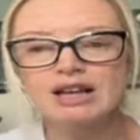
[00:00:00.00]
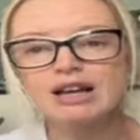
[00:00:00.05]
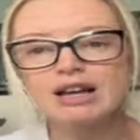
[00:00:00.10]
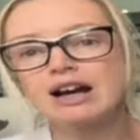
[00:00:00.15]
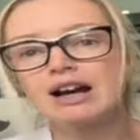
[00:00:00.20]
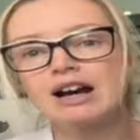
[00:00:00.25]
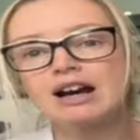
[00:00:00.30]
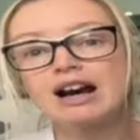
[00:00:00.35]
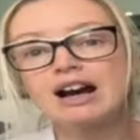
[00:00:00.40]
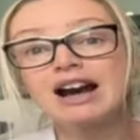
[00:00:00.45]

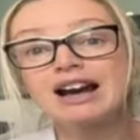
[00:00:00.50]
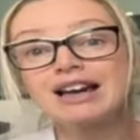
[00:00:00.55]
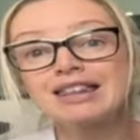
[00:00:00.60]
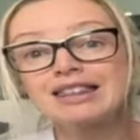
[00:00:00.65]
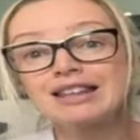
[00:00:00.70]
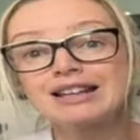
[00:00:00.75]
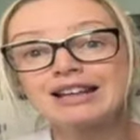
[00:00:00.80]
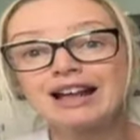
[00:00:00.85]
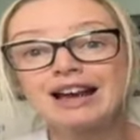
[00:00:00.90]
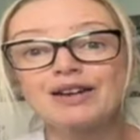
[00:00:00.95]
I
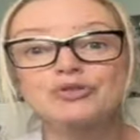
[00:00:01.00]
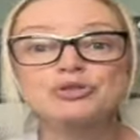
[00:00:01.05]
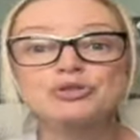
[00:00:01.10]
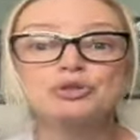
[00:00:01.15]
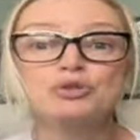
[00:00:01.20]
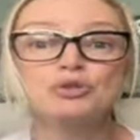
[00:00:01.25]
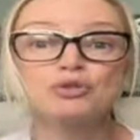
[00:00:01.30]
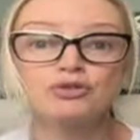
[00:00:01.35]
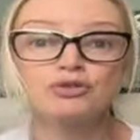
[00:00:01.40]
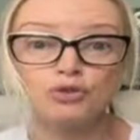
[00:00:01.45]
then have
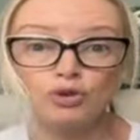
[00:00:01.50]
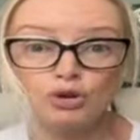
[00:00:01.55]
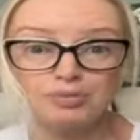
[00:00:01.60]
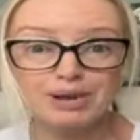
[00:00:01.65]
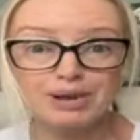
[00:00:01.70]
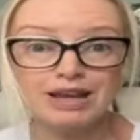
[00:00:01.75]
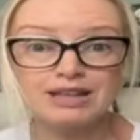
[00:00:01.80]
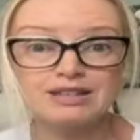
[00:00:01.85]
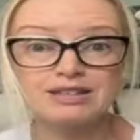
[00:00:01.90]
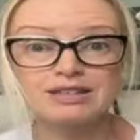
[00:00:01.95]
to
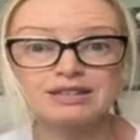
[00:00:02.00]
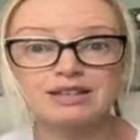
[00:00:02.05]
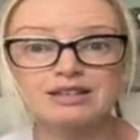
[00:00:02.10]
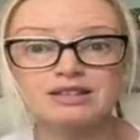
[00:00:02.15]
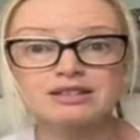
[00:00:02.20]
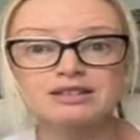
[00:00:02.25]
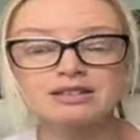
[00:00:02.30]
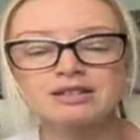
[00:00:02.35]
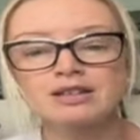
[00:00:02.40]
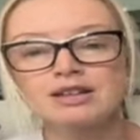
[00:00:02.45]
format
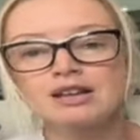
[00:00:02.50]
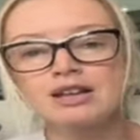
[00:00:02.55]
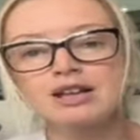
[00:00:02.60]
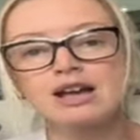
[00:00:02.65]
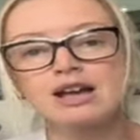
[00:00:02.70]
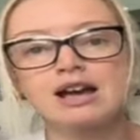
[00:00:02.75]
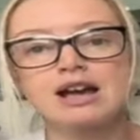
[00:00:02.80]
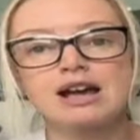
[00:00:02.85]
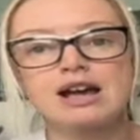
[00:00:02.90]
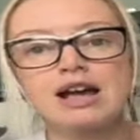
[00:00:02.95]
it,
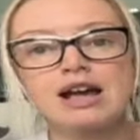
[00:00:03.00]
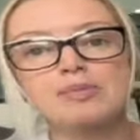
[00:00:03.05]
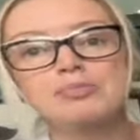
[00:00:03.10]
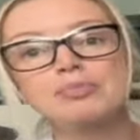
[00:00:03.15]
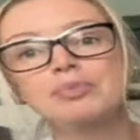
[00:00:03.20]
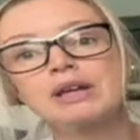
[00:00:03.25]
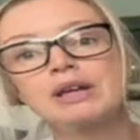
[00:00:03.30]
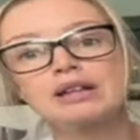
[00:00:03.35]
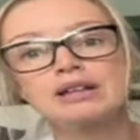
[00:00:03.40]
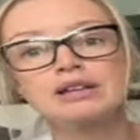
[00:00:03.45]

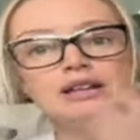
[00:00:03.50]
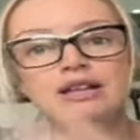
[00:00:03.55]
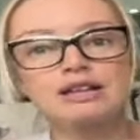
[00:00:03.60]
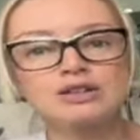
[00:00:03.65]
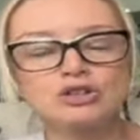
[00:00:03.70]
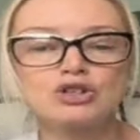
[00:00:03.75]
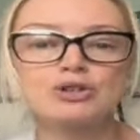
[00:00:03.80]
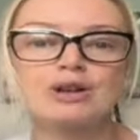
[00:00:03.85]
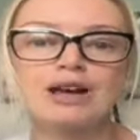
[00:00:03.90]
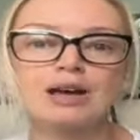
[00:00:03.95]
get it
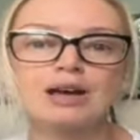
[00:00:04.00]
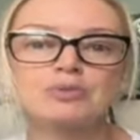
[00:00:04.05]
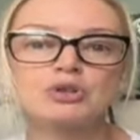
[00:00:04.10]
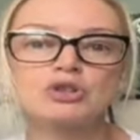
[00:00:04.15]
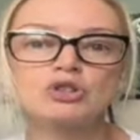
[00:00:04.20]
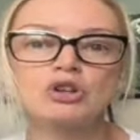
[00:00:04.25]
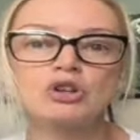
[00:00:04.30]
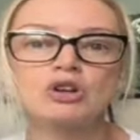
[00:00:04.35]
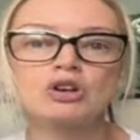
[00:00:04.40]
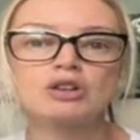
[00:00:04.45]
into
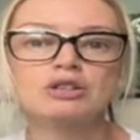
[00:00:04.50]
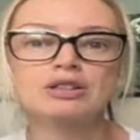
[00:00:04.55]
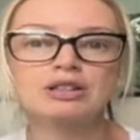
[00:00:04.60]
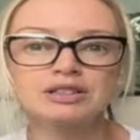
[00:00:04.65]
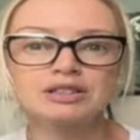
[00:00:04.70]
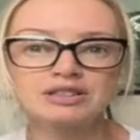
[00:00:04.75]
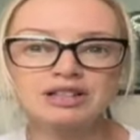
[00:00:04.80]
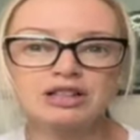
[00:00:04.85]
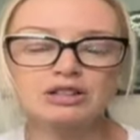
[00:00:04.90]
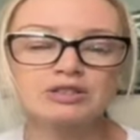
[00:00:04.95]
Amazon,
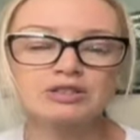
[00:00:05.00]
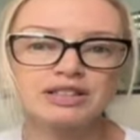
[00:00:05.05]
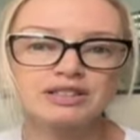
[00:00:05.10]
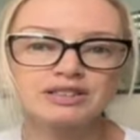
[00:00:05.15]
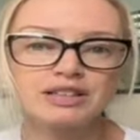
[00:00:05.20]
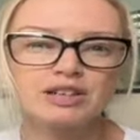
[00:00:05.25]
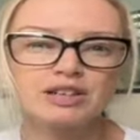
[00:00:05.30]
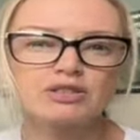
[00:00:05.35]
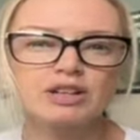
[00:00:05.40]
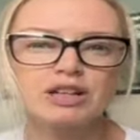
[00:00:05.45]
etc.,
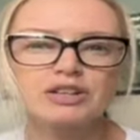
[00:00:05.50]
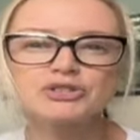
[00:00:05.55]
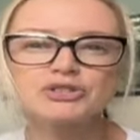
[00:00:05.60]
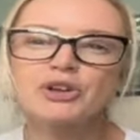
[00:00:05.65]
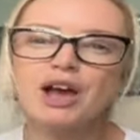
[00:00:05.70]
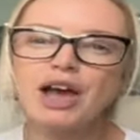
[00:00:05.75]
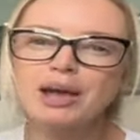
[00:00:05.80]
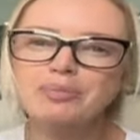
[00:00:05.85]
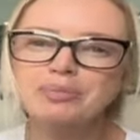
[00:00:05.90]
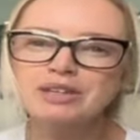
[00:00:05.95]
etc. So
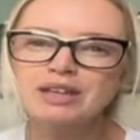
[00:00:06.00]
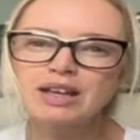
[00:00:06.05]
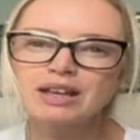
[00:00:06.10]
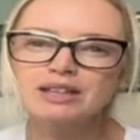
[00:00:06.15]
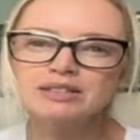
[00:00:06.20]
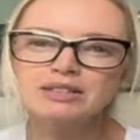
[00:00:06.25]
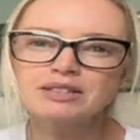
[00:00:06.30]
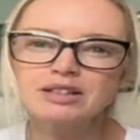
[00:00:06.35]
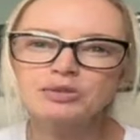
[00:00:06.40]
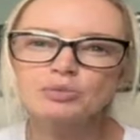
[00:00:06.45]
I'm
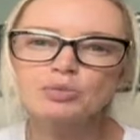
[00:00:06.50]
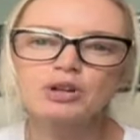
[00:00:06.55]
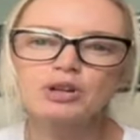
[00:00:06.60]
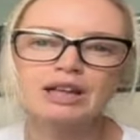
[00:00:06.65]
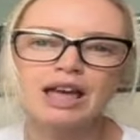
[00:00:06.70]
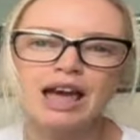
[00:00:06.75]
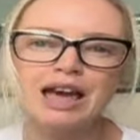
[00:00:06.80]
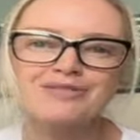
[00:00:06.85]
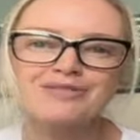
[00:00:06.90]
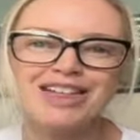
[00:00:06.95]
guessing we'll
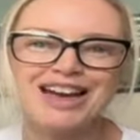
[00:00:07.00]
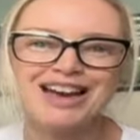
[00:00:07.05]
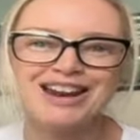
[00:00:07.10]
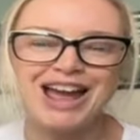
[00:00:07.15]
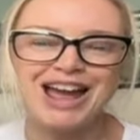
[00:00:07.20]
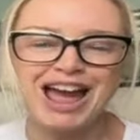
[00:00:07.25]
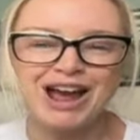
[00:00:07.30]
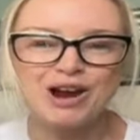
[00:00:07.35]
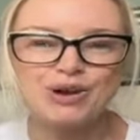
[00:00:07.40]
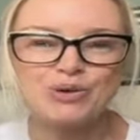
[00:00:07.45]
have that
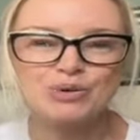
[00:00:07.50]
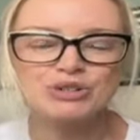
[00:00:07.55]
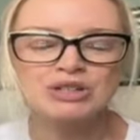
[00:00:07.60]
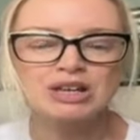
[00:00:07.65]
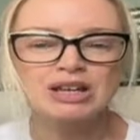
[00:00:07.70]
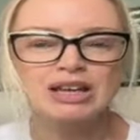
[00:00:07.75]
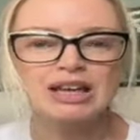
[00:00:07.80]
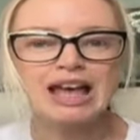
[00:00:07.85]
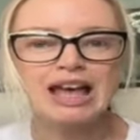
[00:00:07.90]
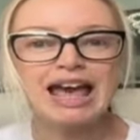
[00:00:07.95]
out
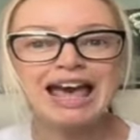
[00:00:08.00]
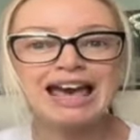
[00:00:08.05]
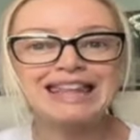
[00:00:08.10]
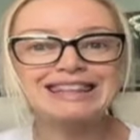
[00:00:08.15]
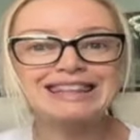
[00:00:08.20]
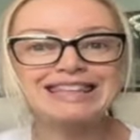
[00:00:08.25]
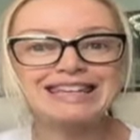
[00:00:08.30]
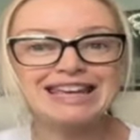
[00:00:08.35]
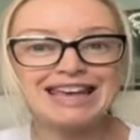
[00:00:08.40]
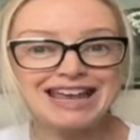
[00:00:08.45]
at
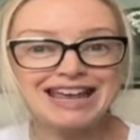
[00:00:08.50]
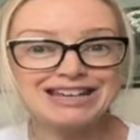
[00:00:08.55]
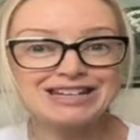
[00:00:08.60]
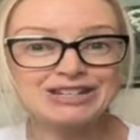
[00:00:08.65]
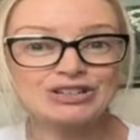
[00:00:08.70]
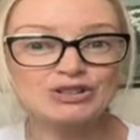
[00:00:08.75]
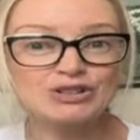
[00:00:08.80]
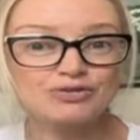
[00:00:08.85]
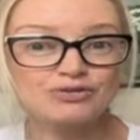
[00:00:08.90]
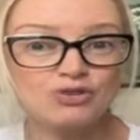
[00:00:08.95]
the
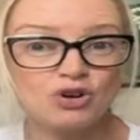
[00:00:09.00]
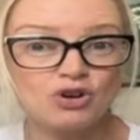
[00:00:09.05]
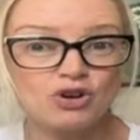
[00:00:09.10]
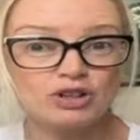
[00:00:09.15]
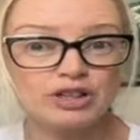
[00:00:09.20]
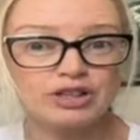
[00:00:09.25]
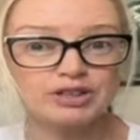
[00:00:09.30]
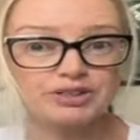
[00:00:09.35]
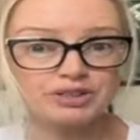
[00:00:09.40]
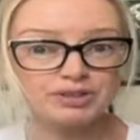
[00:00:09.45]
end of
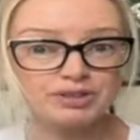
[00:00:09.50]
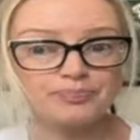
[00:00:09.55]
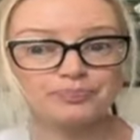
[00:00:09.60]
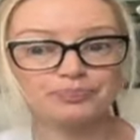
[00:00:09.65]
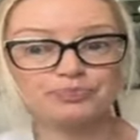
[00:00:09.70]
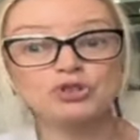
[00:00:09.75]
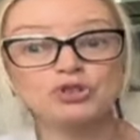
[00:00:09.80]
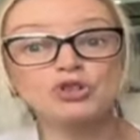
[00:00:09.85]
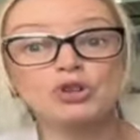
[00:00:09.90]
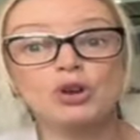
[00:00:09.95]
August.
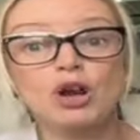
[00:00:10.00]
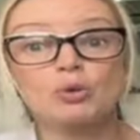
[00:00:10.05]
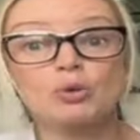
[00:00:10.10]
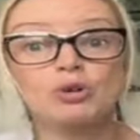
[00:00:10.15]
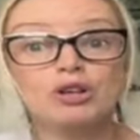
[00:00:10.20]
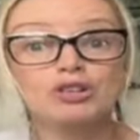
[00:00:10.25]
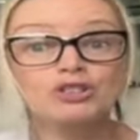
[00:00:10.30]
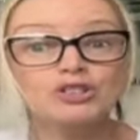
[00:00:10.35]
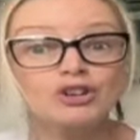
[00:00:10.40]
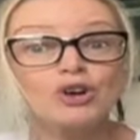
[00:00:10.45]
So I
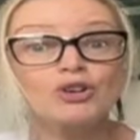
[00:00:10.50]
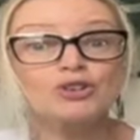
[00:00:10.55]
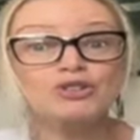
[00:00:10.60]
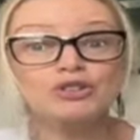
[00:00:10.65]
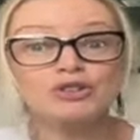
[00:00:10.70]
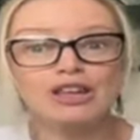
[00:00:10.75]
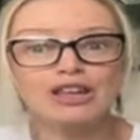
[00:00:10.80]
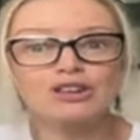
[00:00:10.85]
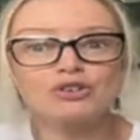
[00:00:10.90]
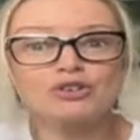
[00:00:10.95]
wanted to also
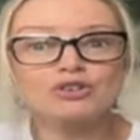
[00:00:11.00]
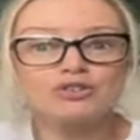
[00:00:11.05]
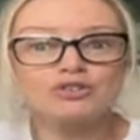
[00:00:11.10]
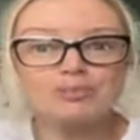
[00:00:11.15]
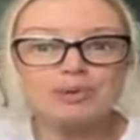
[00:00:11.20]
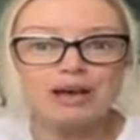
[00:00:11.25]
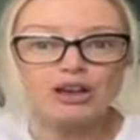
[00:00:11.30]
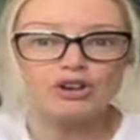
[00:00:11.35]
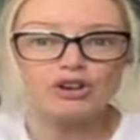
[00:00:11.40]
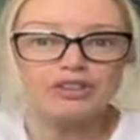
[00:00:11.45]
get your
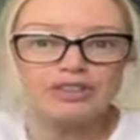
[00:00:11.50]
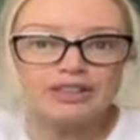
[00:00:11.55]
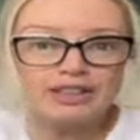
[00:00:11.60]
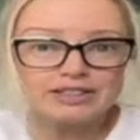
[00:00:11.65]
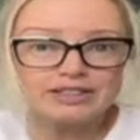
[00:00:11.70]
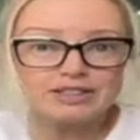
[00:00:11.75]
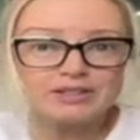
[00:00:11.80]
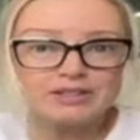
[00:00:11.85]
feedback on this.